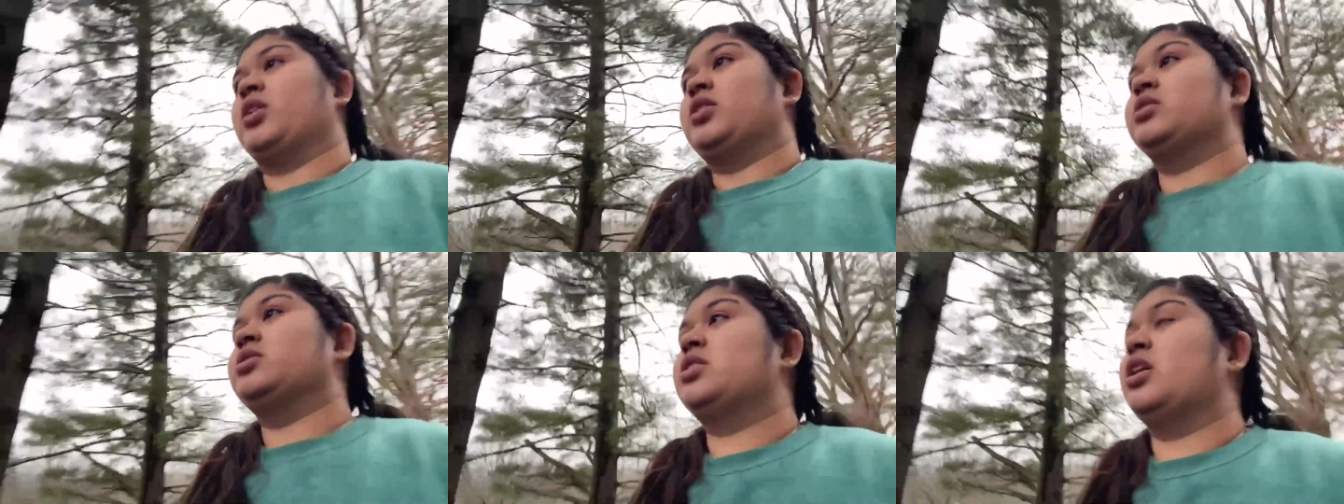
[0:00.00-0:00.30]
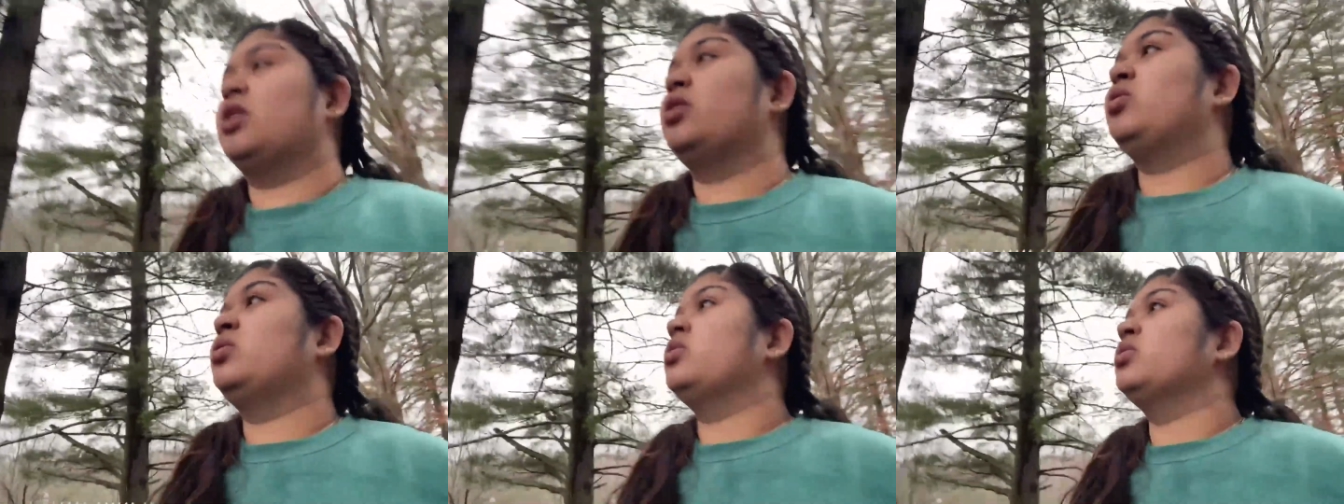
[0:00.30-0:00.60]

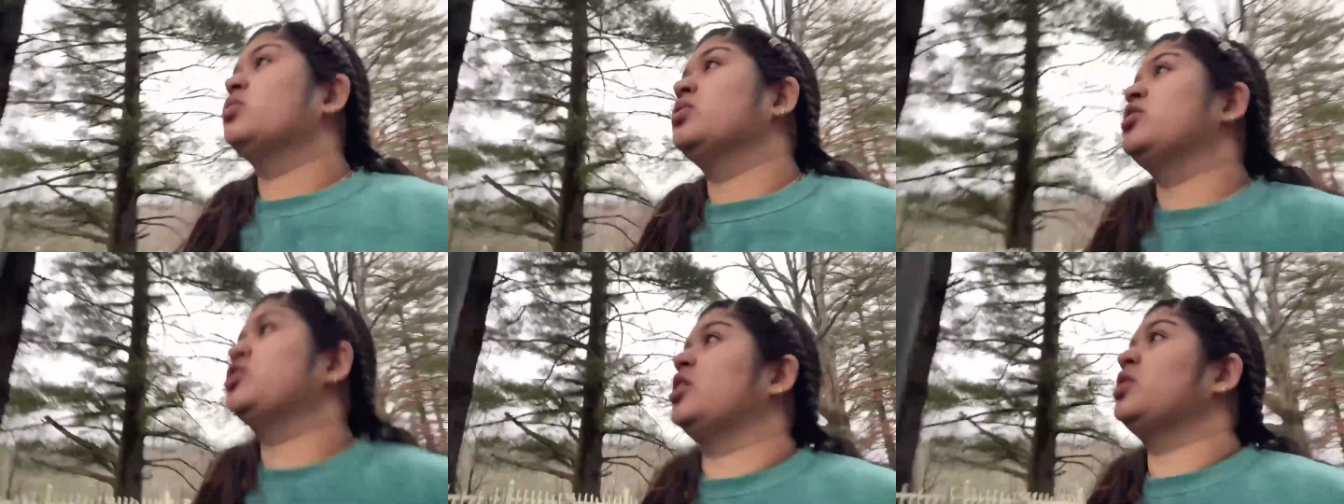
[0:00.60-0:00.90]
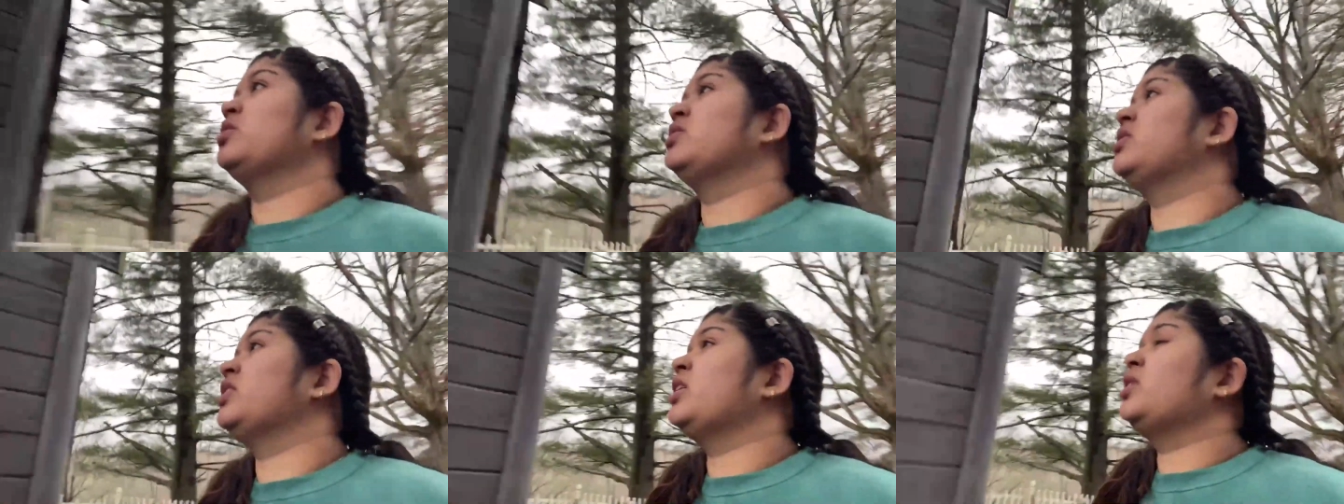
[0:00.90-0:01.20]
So we
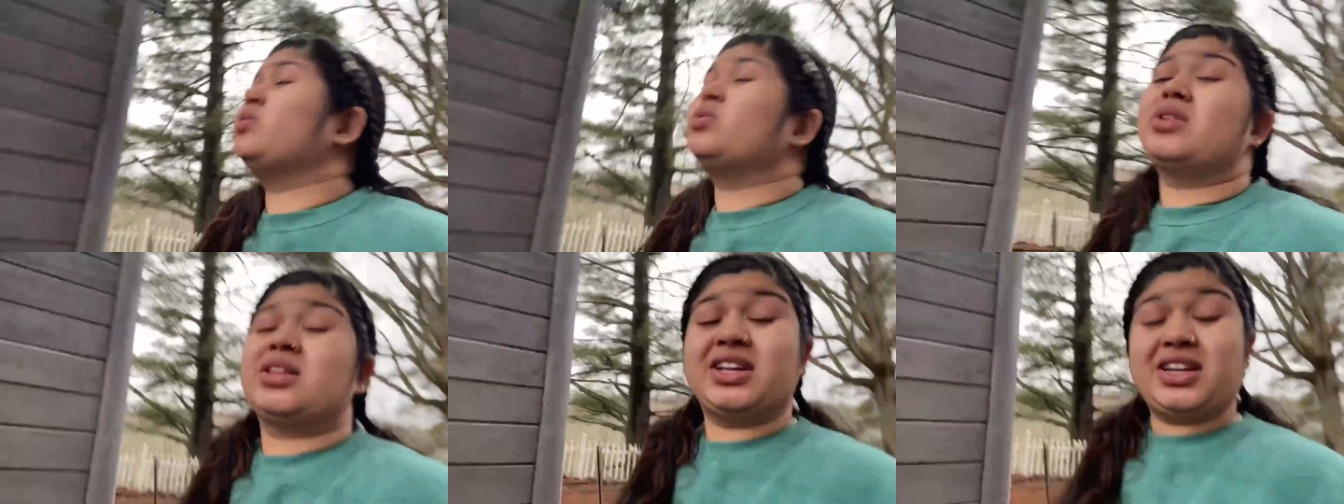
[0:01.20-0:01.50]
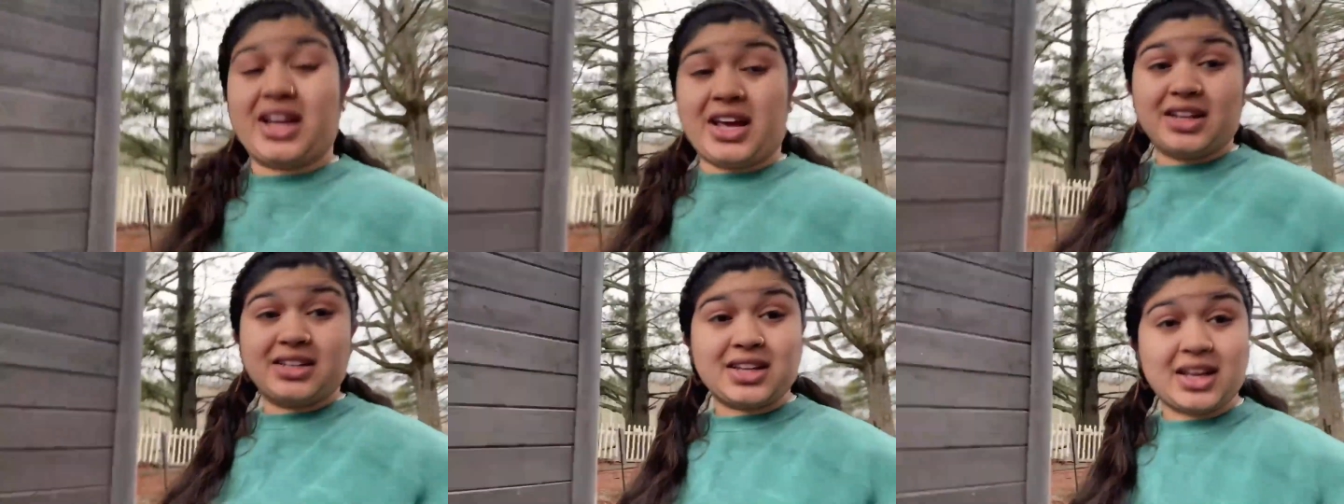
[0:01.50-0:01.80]
shall see where the
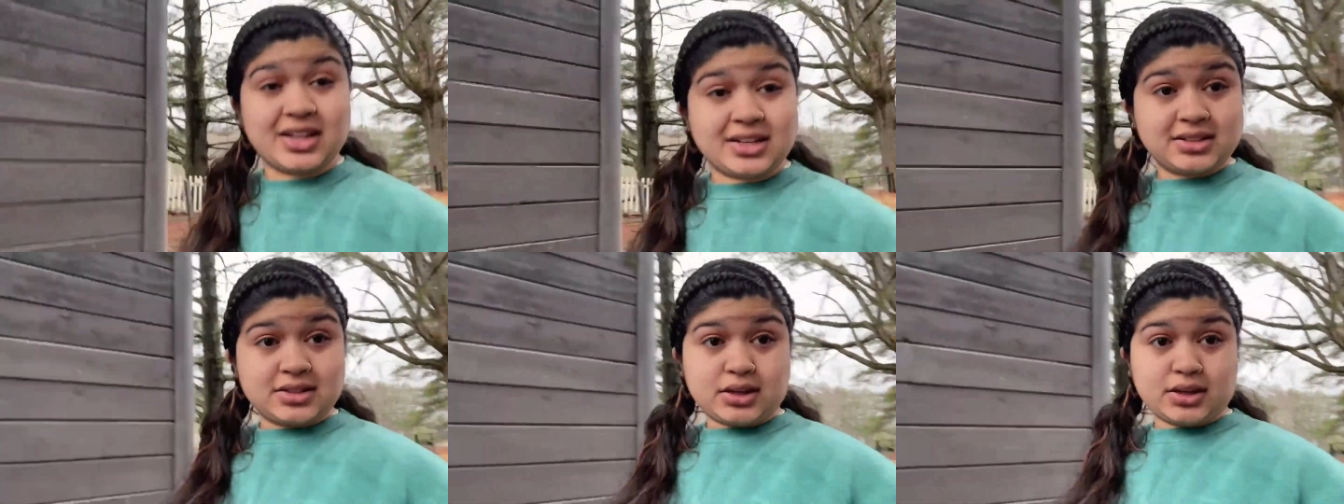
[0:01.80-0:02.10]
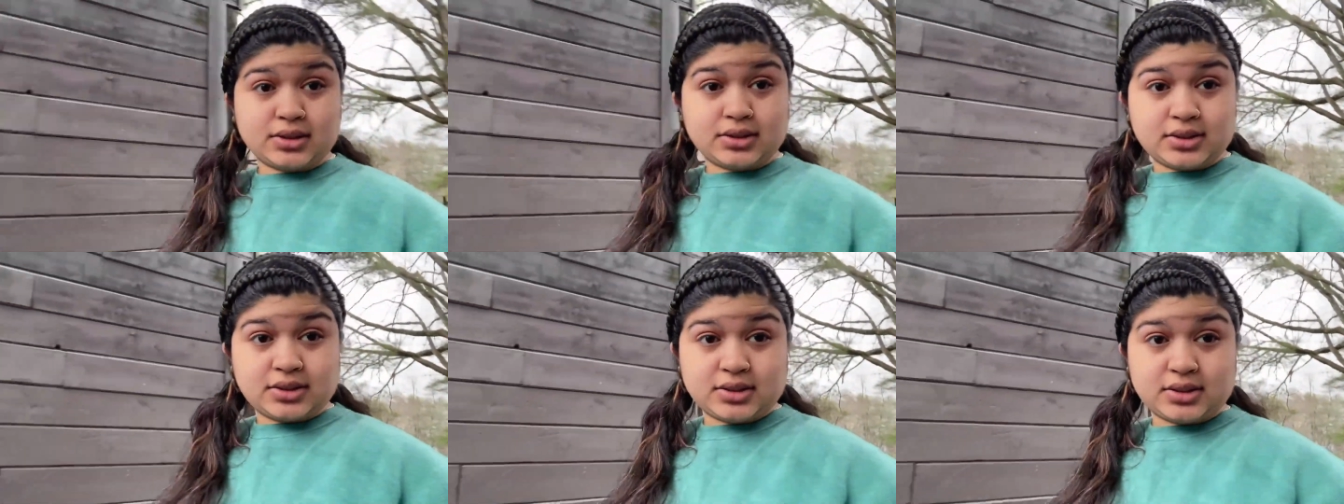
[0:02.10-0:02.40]
day takes
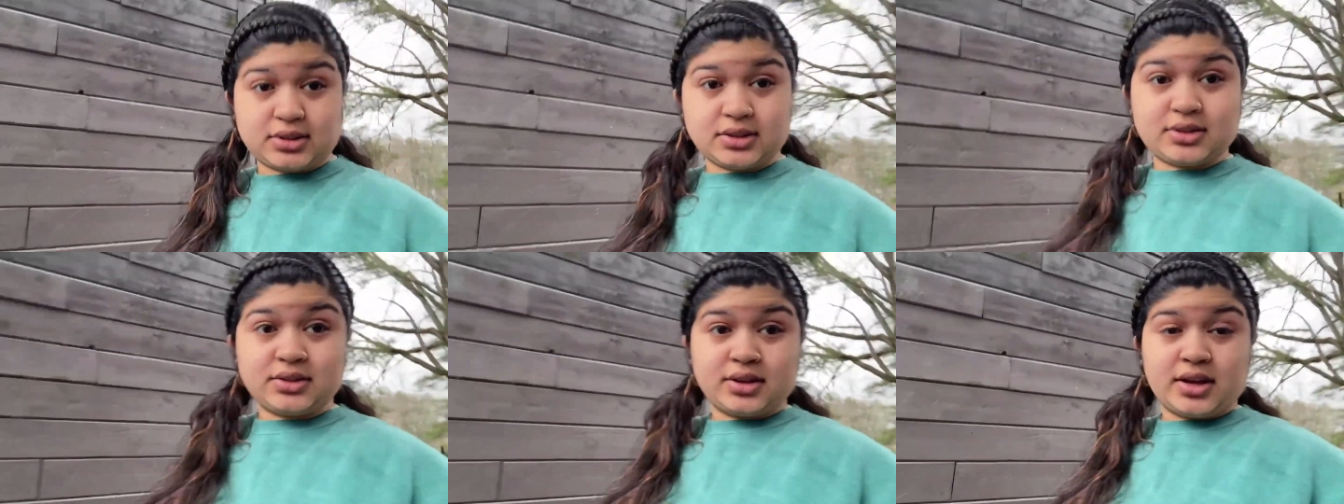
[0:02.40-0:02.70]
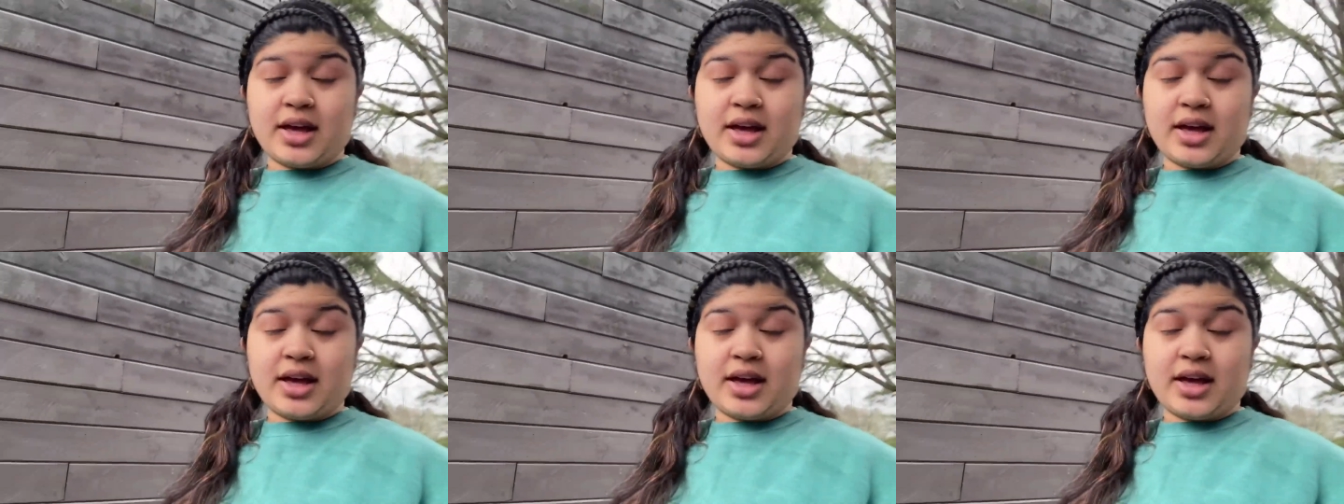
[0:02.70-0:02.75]
us.